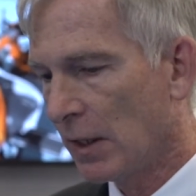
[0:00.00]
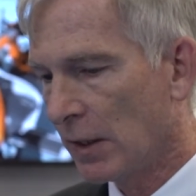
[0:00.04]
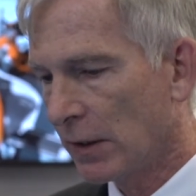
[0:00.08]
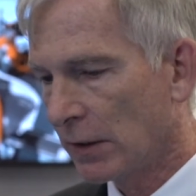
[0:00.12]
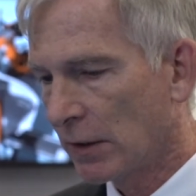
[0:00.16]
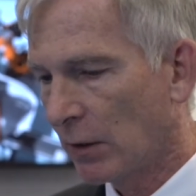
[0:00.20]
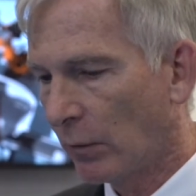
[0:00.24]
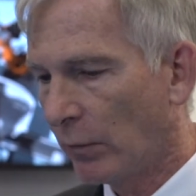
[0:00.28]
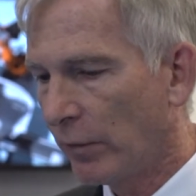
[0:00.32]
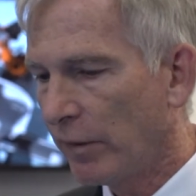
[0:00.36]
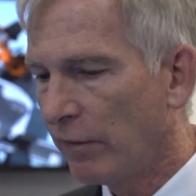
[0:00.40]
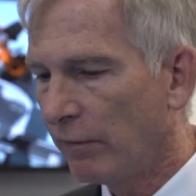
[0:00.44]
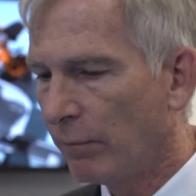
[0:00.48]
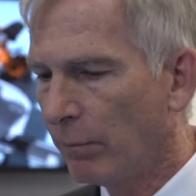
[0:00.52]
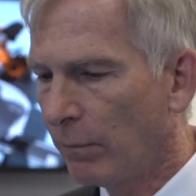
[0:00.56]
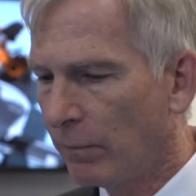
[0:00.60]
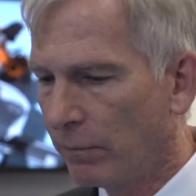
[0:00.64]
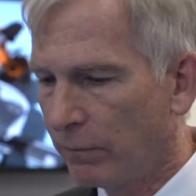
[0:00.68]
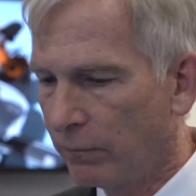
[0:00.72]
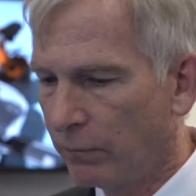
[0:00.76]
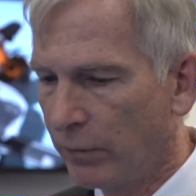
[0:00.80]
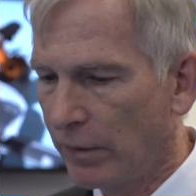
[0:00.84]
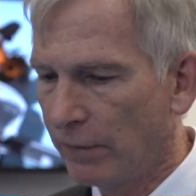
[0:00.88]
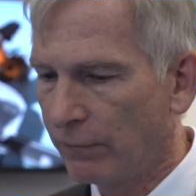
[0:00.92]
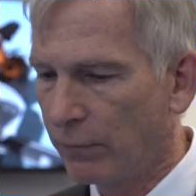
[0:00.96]
So
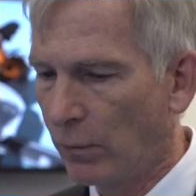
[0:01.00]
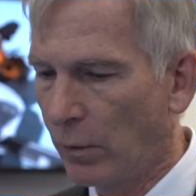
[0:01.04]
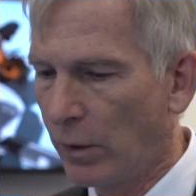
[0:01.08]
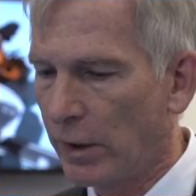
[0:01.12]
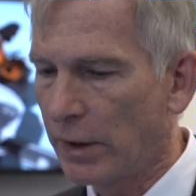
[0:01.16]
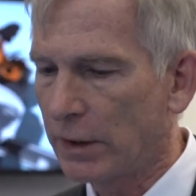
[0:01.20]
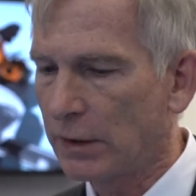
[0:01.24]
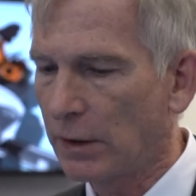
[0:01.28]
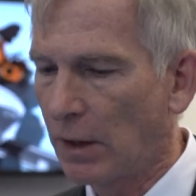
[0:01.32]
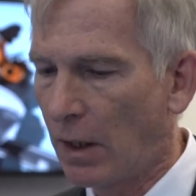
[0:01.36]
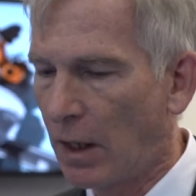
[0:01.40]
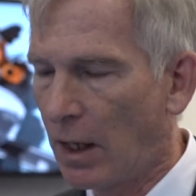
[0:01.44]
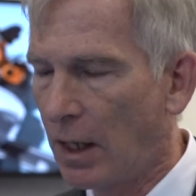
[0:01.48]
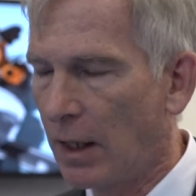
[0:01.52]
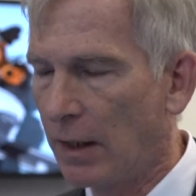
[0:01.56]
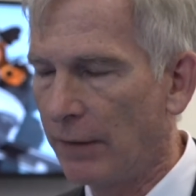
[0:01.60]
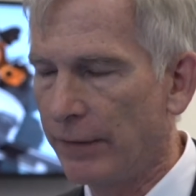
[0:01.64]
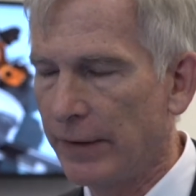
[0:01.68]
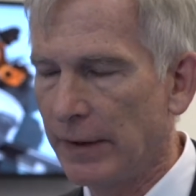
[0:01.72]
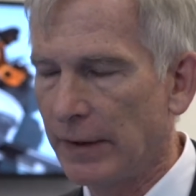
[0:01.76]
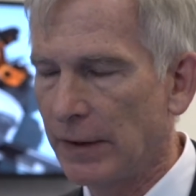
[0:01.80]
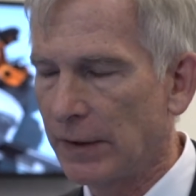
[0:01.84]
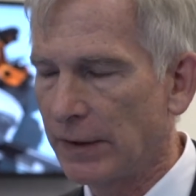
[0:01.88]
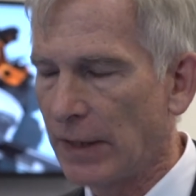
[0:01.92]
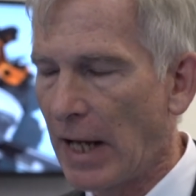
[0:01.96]
we've worked on
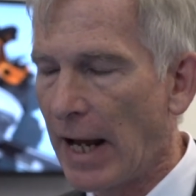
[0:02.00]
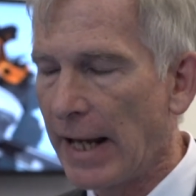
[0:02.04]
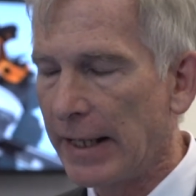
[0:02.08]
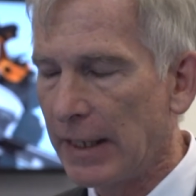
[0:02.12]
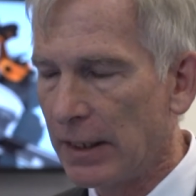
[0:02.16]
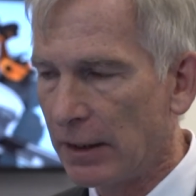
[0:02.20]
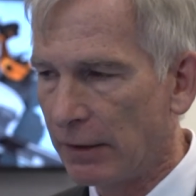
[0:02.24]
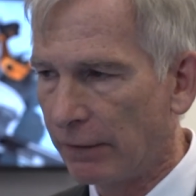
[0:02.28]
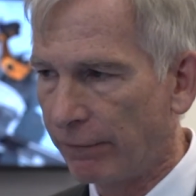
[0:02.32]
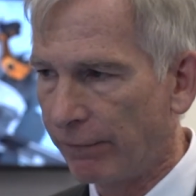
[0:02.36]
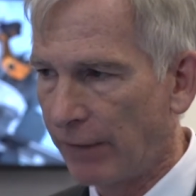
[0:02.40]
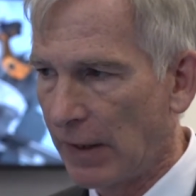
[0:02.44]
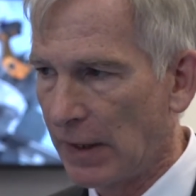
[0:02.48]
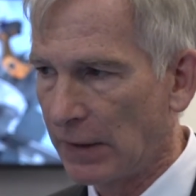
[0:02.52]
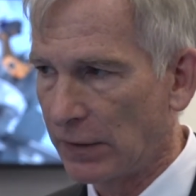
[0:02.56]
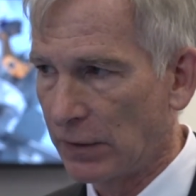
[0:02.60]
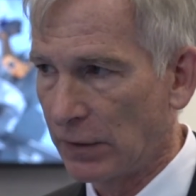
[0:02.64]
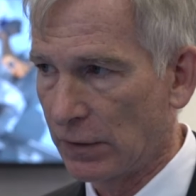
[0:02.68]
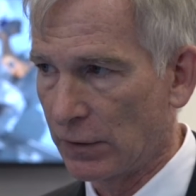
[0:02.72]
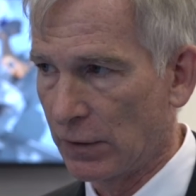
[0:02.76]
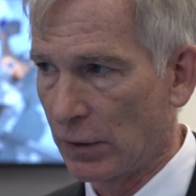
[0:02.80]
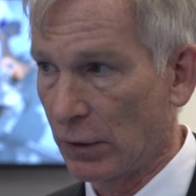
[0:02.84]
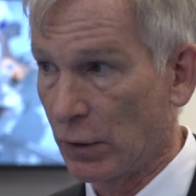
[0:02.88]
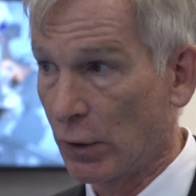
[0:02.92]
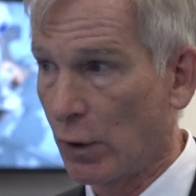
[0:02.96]
the design
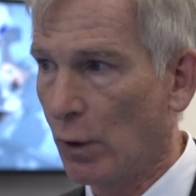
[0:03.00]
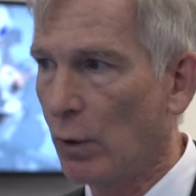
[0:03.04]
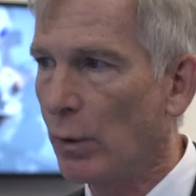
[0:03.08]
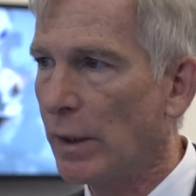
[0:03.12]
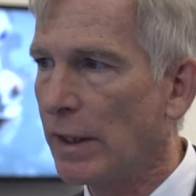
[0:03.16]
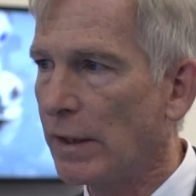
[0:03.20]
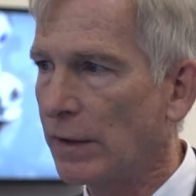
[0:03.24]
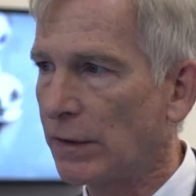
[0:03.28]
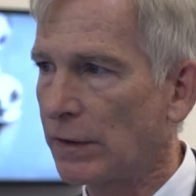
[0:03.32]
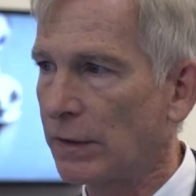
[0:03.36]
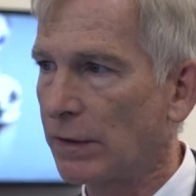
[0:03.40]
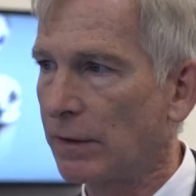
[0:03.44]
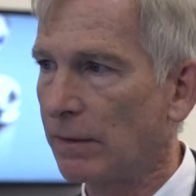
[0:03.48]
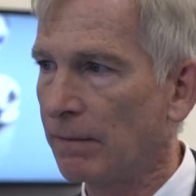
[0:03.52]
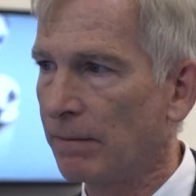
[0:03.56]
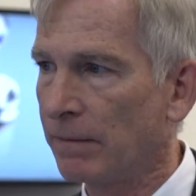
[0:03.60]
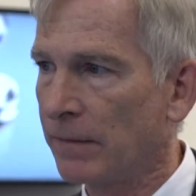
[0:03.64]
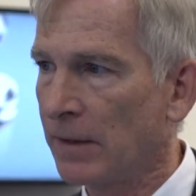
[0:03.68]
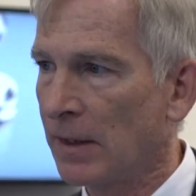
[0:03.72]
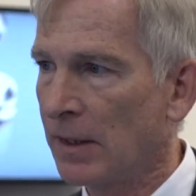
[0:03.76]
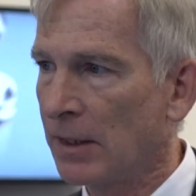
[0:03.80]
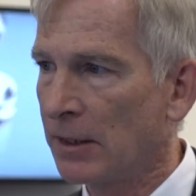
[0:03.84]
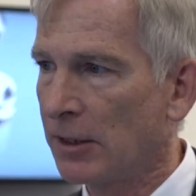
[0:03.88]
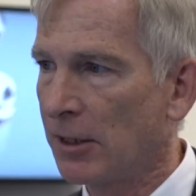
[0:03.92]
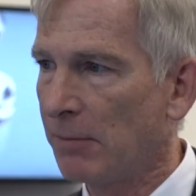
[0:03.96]
interfaces, the GUIs,
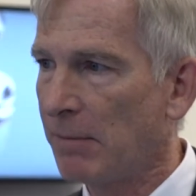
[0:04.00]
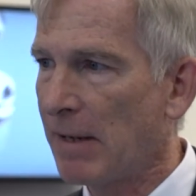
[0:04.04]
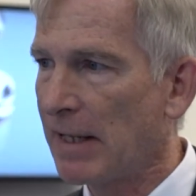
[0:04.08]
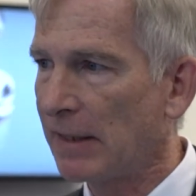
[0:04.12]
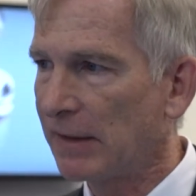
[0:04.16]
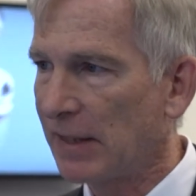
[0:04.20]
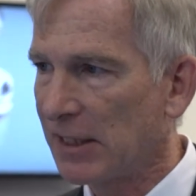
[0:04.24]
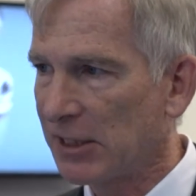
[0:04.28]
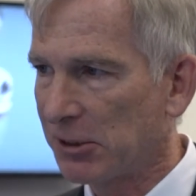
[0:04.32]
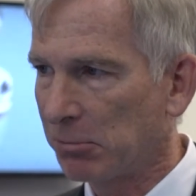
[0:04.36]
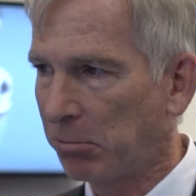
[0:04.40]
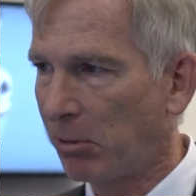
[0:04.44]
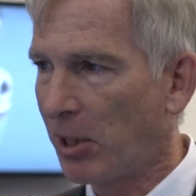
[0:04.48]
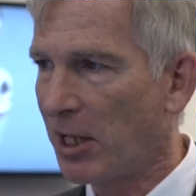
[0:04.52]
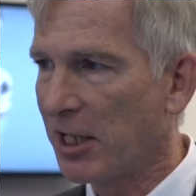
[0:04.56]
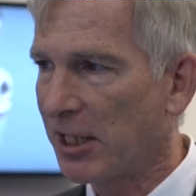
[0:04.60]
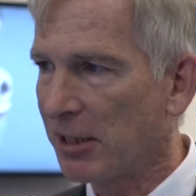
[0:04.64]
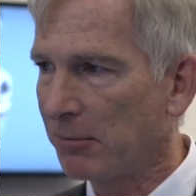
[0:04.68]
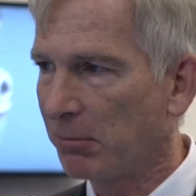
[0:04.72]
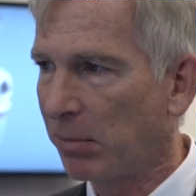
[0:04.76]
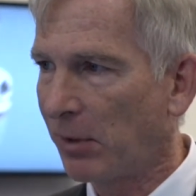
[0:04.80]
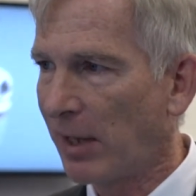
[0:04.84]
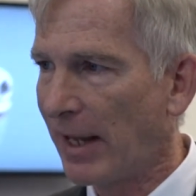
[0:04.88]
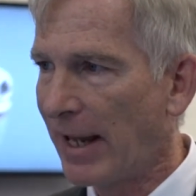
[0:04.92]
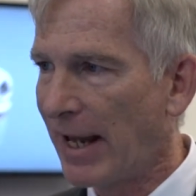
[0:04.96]
to make things plug
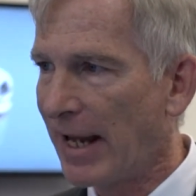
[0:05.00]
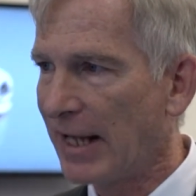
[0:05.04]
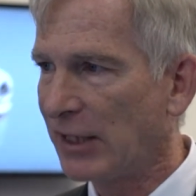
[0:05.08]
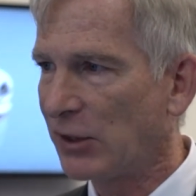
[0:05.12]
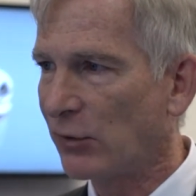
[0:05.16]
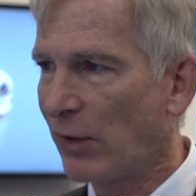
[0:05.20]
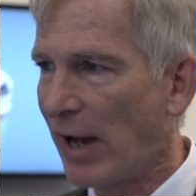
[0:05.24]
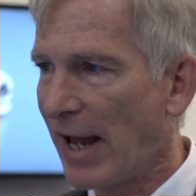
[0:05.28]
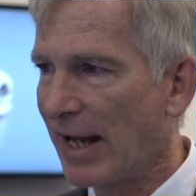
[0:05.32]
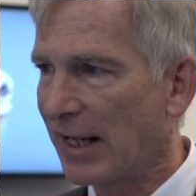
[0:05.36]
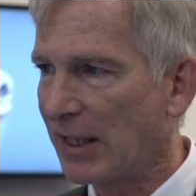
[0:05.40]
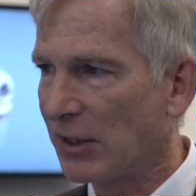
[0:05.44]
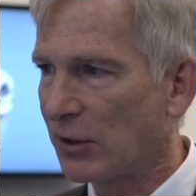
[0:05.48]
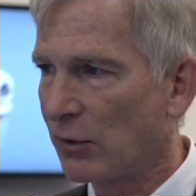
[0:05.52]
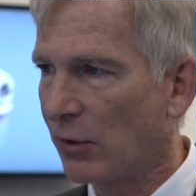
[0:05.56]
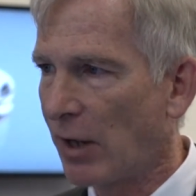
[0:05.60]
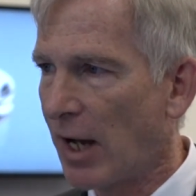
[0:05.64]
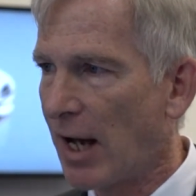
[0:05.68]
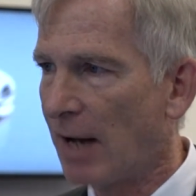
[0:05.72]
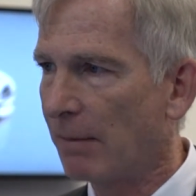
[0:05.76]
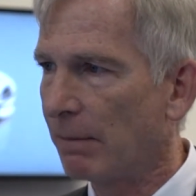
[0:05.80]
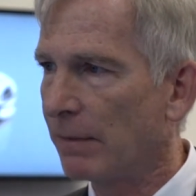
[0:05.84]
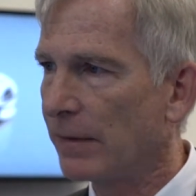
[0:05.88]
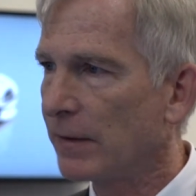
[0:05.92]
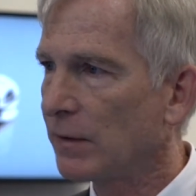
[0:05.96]
and play, drag and
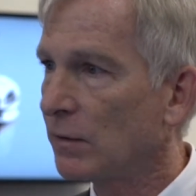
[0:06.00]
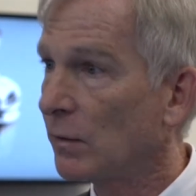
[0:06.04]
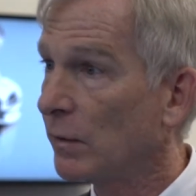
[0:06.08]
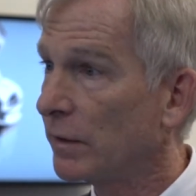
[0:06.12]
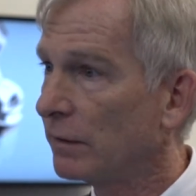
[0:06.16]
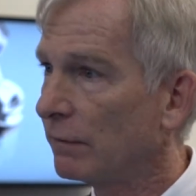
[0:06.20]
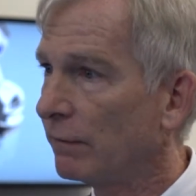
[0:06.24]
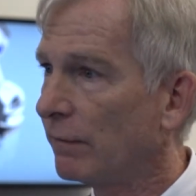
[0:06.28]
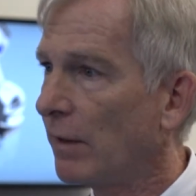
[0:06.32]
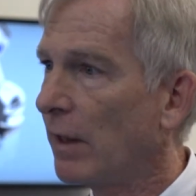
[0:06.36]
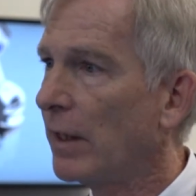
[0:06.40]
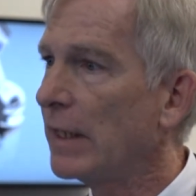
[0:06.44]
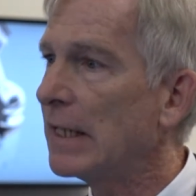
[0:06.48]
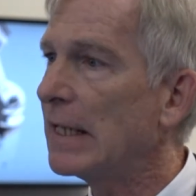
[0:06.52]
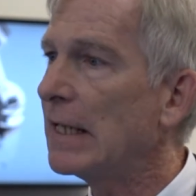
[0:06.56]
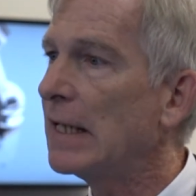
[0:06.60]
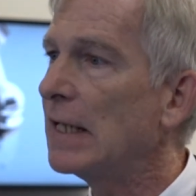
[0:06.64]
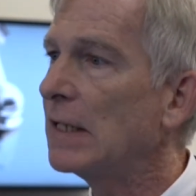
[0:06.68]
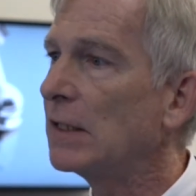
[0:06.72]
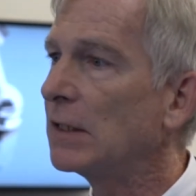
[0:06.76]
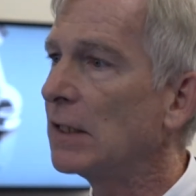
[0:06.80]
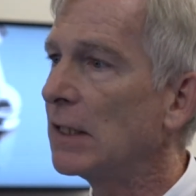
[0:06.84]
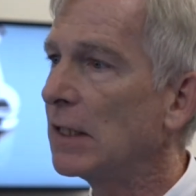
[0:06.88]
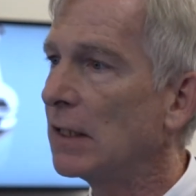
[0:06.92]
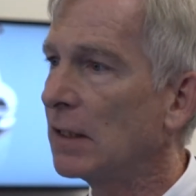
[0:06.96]
drop, so it's very
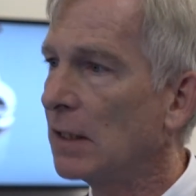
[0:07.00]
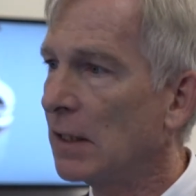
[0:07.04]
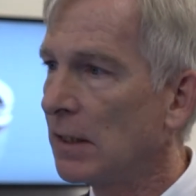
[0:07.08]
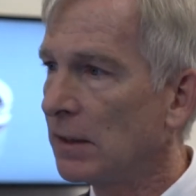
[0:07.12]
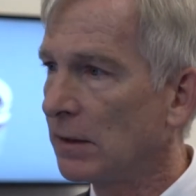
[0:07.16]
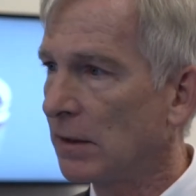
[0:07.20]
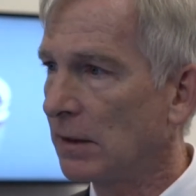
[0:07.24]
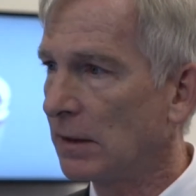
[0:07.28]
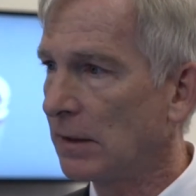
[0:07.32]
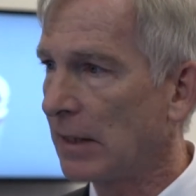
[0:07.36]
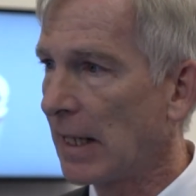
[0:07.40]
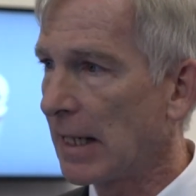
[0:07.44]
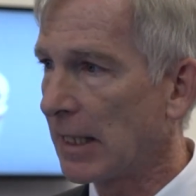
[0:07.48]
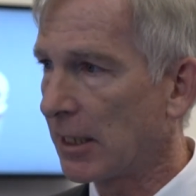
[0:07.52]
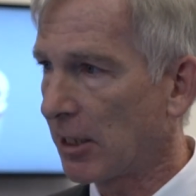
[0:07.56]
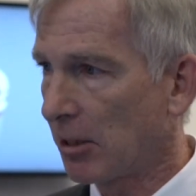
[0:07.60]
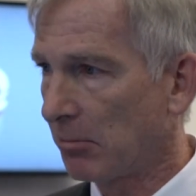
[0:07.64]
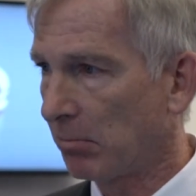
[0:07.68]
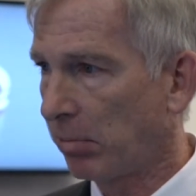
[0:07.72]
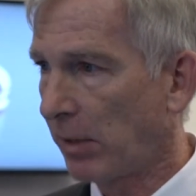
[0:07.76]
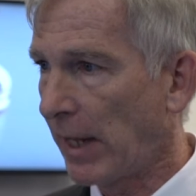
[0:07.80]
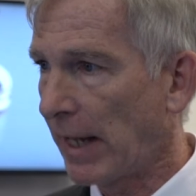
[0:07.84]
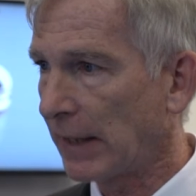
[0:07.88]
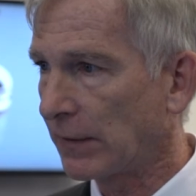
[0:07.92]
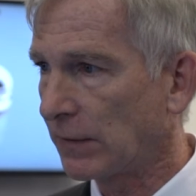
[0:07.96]
easy to take
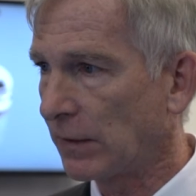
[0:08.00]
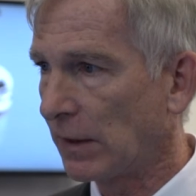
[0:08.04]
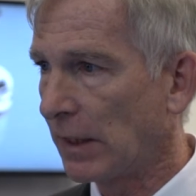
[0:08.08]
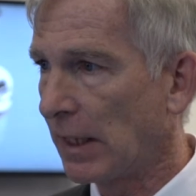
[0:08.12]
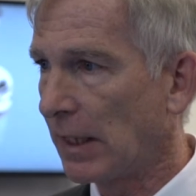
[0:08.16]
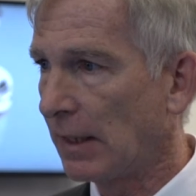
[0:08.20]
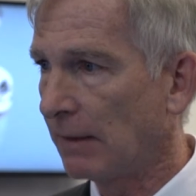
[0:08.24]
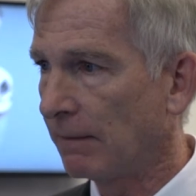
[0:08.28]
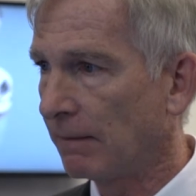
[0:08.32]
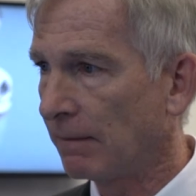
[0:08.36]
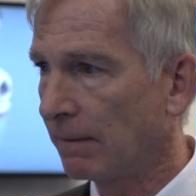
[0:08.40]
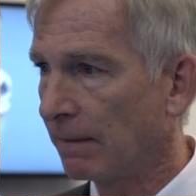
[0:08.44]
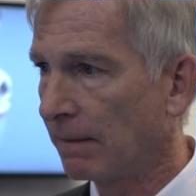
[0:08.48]
complexity